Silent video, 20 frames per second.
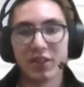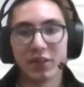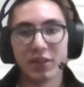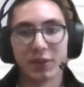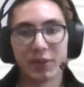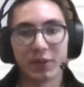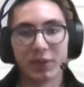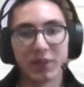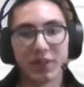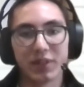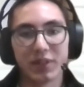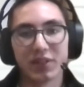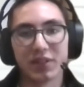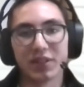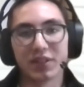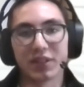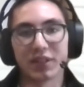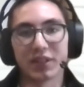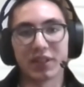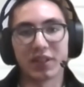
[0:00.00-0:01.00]
or
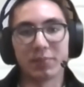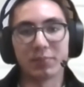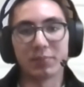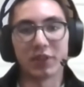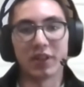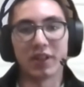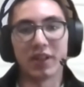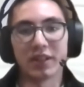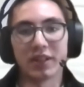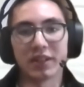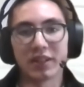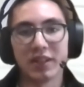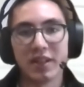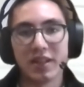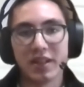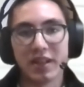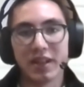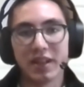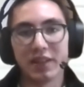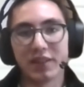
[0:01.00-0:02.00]
regions are getting blocked,
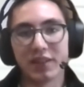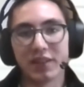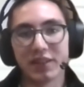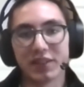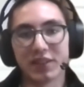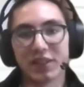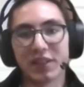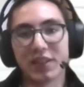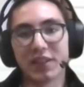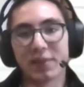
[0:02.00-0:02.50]
and you can see